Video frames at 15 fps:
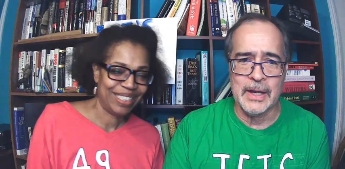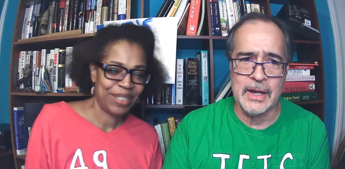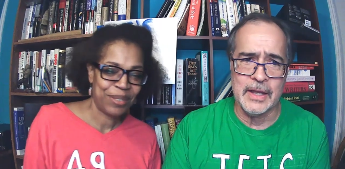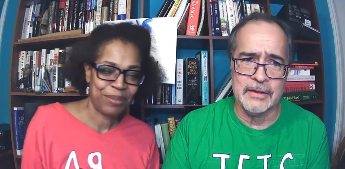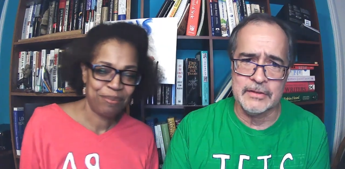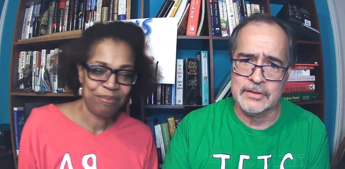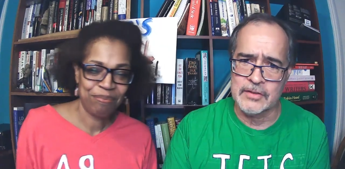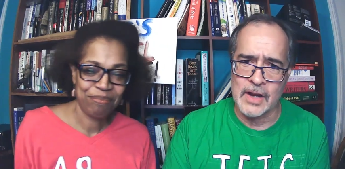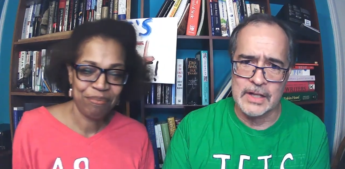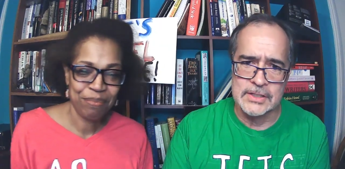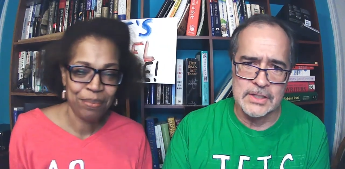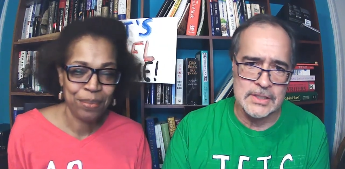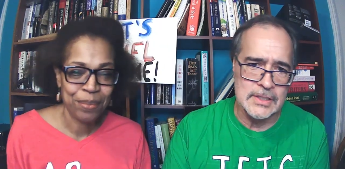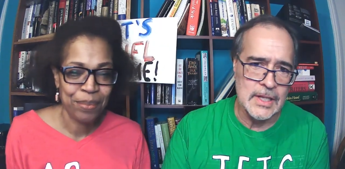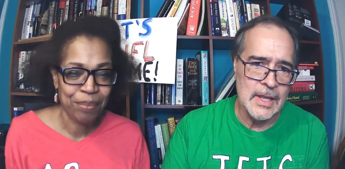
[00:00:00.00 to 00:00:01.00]
Speaker 1: on Aaron
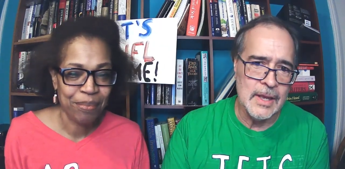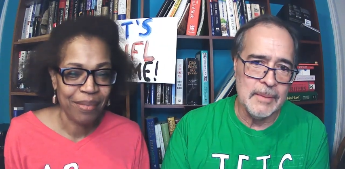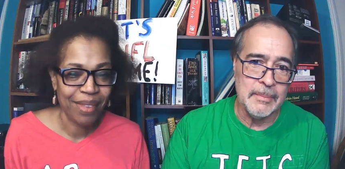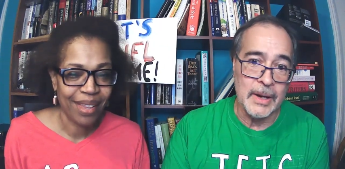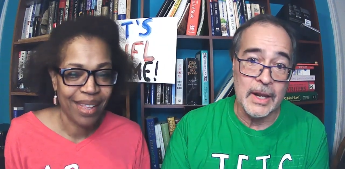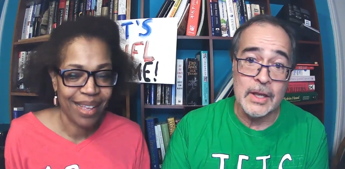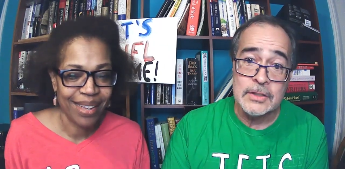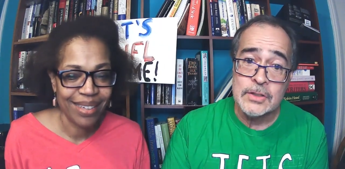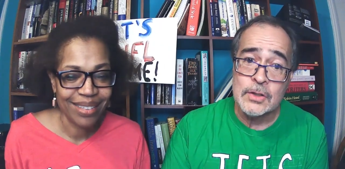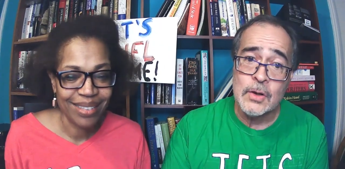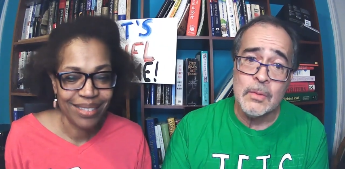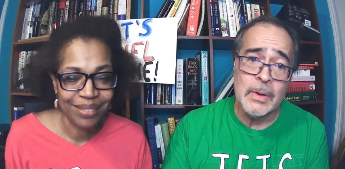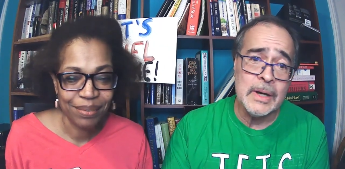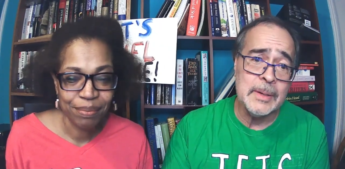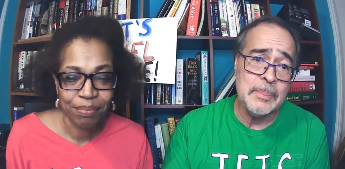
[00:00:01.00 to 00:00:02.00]
Rodgers, but I also
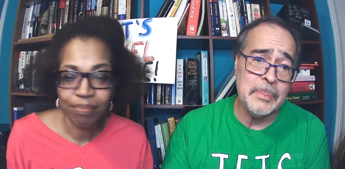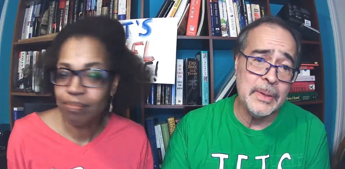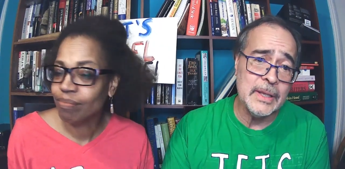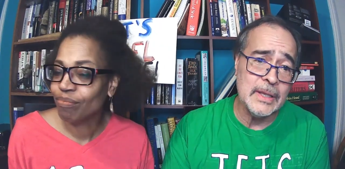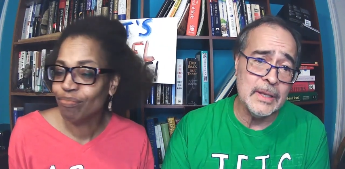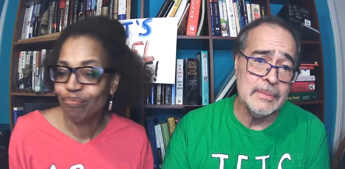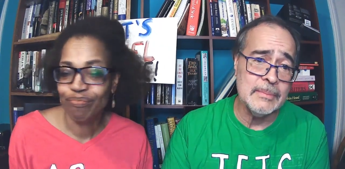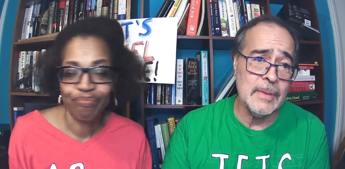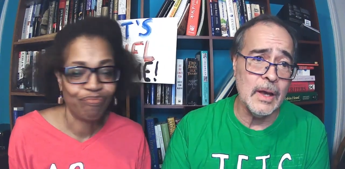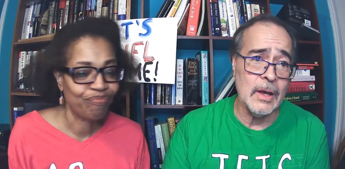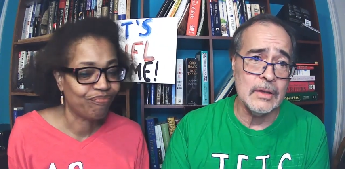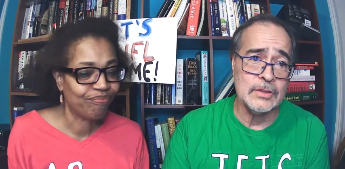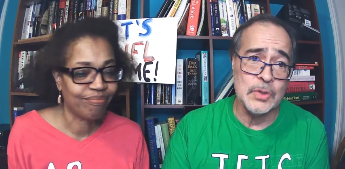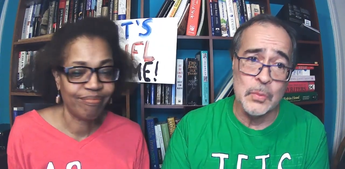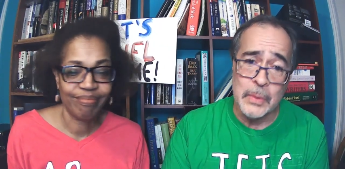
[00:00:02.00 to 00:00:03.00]
don't want to pick him
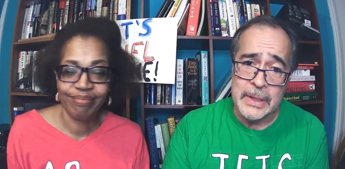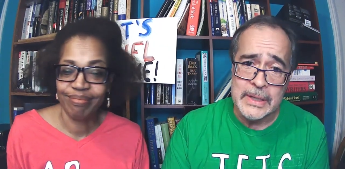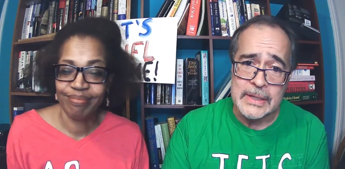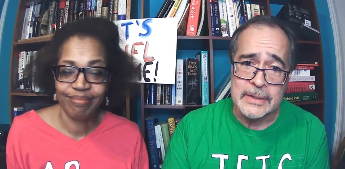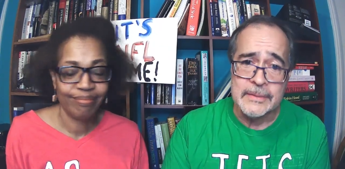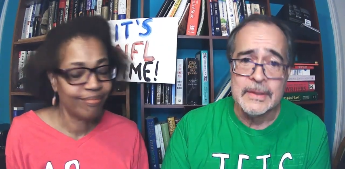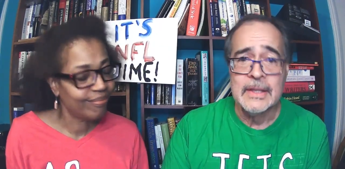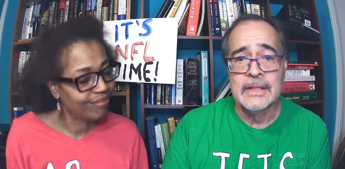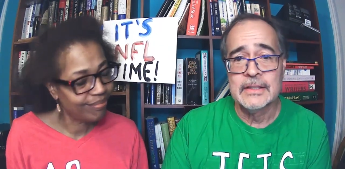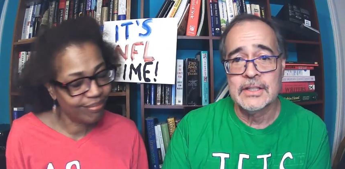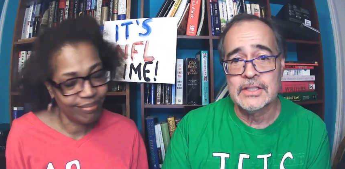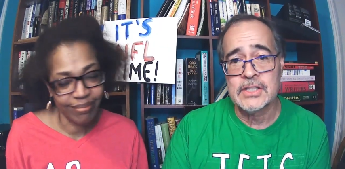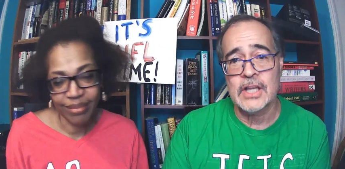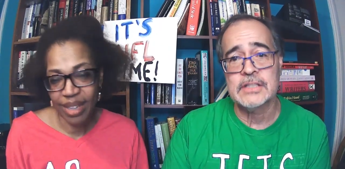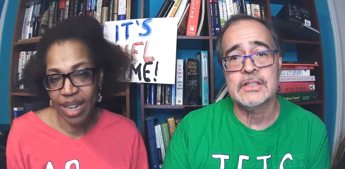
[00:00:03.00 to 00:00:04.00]
to win. The
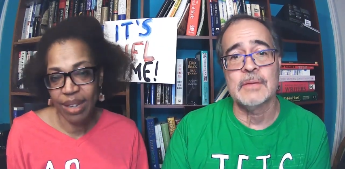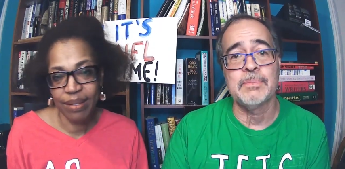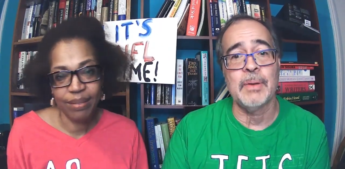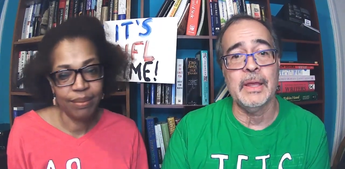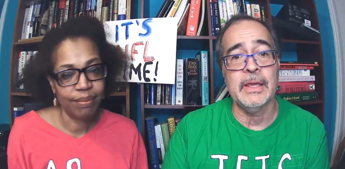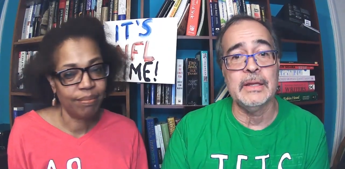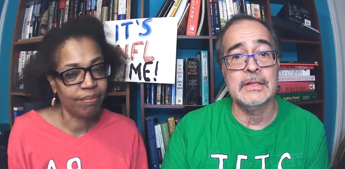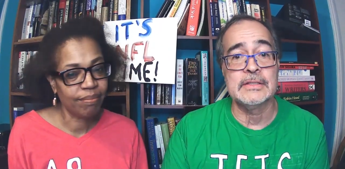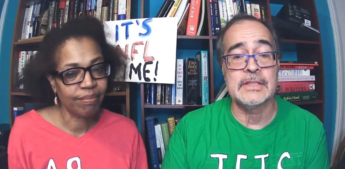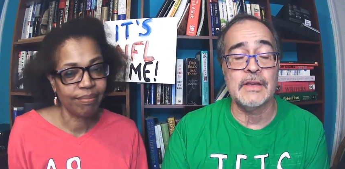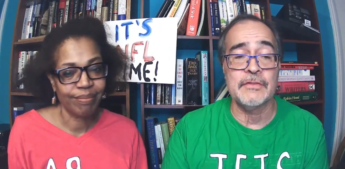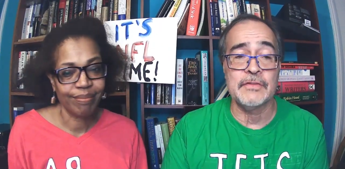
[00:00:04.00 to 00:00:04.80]
Jets are playing in San